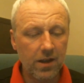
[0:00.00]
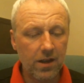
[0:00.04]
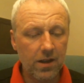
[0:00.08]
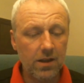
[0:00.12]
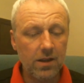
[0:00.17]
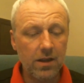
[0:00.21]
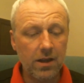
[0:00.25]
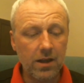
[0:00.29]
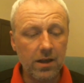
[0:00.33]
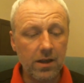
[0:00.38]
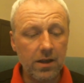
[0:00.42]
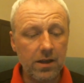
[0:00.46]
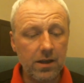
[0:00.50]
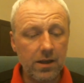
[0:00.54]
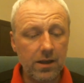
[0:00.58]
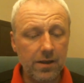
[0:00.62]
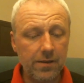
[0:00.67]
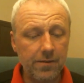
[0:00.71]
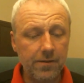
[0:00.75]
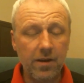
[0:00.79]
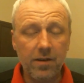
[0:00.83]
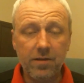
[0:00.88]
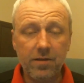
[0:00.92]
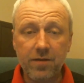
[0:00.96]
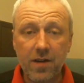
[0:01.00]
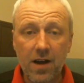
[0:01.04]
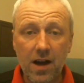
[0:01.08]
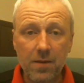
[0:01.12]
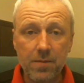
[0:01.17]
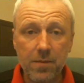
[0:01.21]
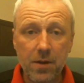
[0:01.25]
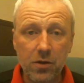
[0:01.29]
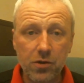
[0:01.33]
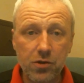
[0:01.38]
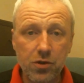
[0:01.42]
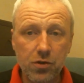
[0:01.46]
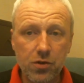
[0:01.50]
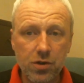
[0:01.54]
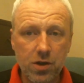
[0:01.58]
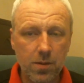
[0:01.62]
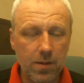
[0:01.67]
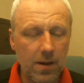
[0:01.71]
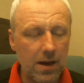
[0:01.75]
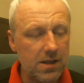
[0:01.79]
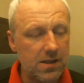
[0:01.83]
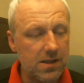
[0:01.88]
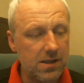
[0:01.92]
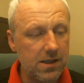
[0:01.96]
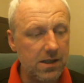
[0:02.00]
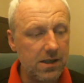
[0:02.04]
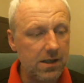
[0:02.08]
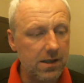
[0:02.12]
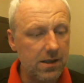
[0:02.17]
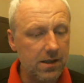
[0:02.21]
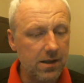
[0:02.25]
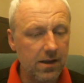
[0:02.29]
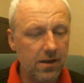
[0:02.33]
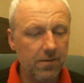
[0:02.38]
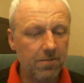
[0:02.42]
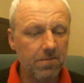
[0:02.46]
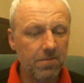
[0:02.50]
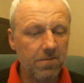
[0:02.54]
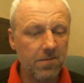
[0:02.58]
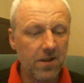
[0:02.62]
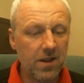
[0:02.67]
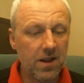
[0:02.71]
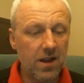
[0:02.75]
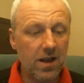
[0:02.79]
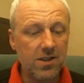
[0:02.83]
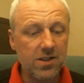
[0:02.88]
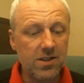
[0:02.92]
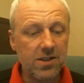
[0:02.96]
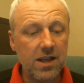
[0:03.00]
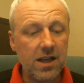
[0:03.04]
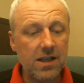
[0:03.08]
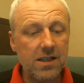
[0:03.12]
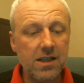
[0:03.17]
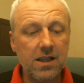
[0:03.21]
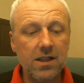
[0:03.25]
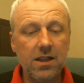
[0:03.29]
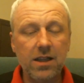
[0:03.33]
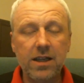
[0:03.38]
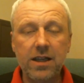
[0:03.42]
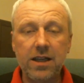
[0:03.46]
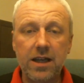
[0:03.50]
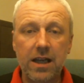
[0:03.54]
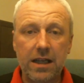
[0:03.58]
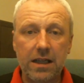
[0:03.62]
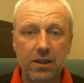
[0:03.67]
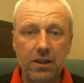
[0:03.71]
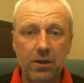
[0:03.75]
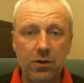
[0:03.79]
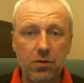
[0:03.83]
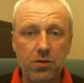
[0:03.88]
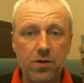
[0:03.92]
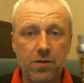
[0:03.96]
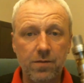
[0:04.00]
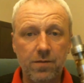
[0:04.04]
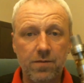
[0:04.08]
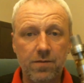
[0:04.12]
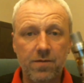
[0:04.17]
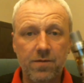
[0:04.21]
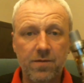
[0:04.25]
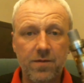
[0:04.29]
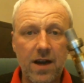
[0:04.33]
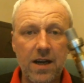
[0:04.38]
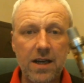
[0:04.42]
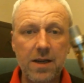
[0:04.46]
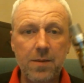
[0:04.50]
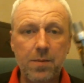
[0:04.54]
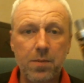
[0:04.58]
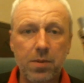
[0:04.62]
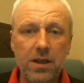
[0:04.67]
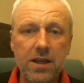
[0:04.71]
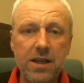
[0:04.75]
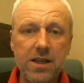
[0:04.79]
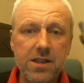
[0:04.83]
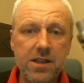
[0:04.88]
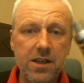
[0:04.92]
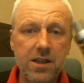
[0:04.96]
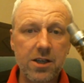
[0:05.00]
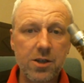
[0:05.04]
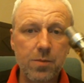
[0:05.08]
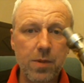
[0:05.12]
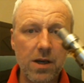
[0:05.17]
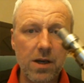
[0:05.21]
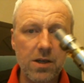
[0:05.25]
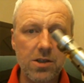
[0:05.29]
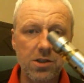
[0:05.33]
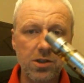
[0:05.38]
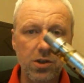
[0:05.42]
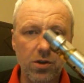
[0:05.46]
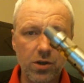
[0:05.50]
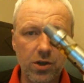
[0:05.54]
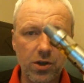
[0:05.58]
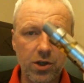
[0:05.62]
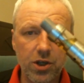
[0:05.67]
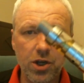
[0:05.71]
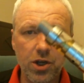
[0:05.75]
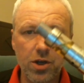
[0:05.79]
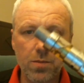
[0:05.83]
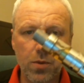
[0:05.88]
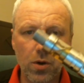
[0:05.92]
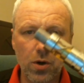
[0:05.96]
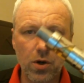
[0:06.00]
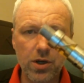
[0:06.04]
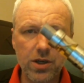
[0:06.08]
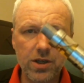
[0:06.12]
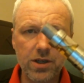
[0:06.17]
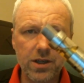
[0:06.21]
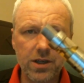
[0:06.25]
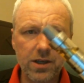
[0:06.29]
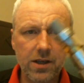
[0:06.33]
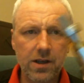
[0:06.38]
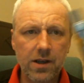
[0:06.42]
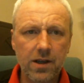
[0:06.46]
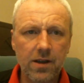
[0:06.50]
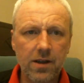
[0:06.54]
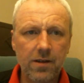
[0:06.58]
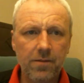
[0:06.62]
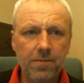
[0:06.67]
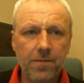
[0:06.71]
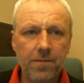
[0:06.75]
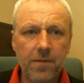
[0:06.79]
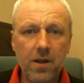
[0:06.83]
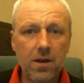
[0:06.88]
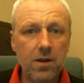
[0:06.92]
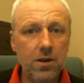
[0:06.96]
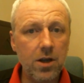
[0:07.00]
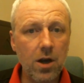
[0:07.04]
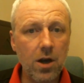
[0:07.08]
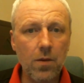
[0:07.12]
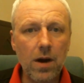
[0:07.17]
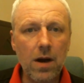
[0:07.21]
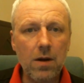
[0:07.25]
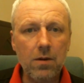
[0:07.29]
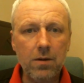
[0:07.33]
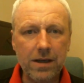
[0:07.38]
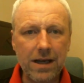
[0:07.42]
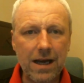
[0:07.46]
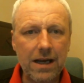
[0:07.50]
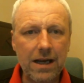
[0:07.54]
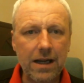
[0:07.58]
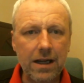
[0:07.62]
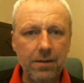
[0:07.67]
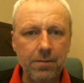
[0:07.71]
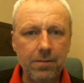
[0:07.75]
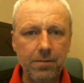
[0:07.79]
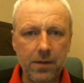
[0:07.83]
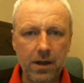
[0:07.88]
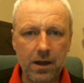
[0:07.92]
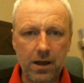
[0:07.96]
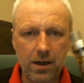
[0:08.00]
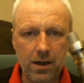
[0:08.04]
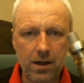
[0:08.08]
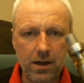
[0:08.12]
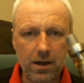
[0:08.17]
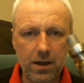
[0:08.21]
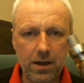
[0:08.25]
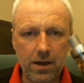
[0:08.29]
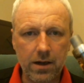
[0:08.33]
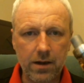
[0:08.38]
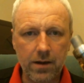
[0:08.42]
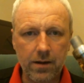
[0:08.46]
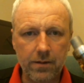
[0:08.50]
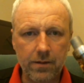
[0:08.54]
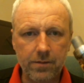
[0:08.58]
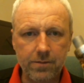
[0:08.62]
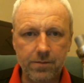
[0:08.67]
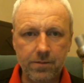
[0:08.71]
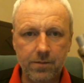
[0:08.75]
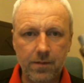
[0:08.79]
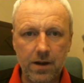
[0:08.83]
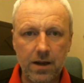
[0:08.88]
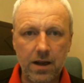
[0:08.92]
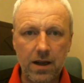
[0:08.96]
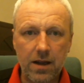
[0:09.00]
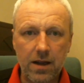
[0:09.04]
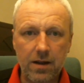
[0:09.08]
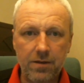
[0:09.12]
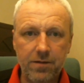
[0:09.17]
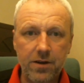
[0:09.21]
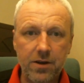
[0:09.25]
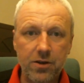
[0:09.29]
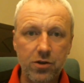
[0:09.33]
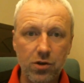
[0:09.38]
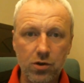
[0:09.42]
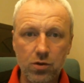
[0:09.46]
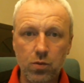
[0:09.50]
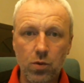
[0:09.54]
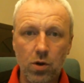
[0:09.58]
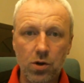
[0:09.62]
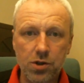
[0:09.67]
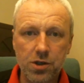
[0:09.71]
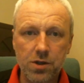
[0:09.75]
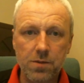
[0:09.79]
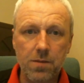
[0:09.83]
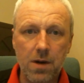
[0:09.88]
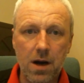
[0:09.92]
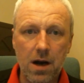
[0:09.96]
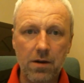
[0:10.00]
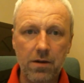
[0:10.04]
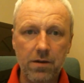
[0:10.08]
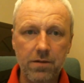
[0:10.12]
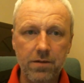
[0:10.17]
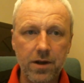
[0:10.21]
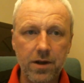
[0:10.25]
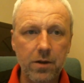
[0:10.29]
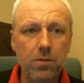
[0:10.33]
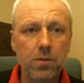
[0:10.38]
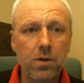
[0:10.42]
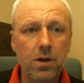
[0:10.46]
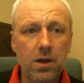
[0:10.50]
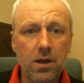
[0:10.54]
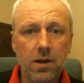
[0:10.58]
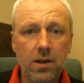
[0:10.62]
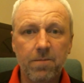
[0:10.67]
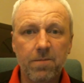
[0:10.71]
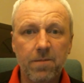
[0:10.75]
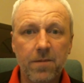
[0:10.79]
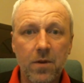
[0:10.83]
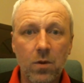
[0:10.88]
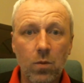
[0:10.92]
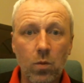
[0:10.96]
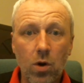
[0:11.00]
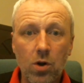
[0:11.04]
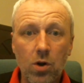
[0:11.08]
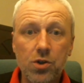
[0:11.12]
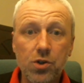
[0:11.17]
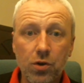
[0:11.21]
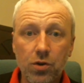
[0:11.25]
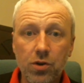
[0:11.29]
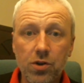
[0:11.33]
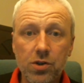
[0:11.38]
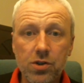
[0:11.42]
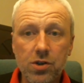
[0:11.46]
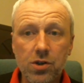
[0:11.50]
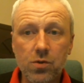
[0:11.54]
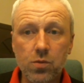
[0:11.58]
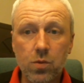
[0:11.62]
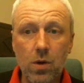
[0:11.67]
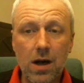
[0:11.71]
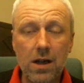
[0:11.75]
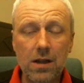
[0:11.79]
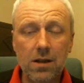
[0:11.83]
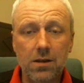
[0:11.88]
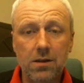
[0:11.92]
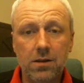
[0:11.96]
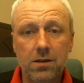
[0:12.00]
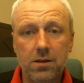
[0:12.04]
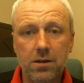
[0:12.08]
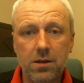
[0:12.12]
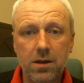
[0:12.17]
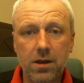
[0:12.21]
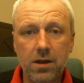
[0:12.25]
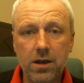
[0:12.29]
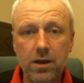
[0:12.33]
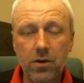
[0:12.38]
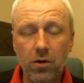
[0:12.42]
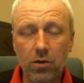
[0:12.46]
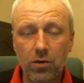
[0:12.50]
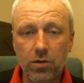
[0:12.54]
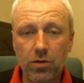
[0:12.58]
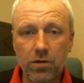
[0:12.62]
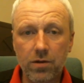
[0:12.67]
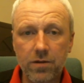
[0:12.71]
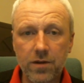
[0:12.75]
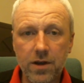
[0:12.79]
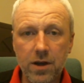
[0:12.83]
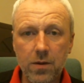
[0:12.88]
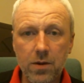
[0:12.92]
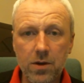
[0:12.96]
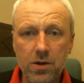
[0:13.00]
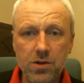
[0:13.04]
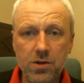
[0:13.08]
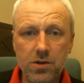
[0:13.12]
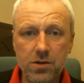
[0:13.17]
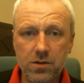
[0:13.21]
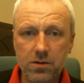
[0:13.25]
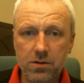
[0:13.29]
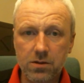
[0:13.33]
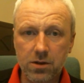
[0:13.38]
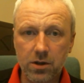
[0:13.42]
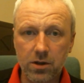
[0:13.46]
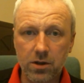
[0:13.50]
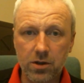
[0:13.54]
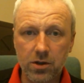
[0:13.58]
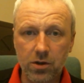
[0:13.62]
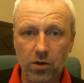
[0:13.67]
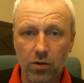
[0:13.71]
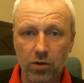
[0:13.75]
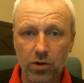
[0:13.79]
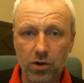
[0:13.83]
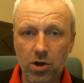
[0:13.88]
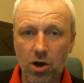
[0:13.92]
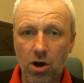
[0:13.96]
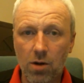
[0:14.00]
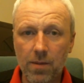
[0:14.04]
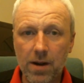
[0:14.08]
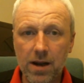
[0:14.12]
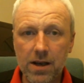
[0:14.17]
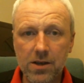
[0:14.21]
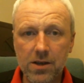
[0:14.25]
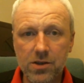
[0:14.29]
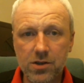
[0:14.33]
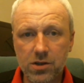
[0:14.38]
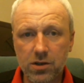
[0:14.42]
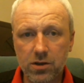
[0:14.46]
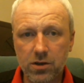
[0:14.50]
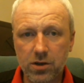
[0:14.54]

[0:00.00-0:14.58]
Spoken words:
5mm juice capacity, aesthetically it looks very pleasing, especially on the cuboid. Go out and get it if you're just watching my review. Watch others as well, other reviewers, look at other comments,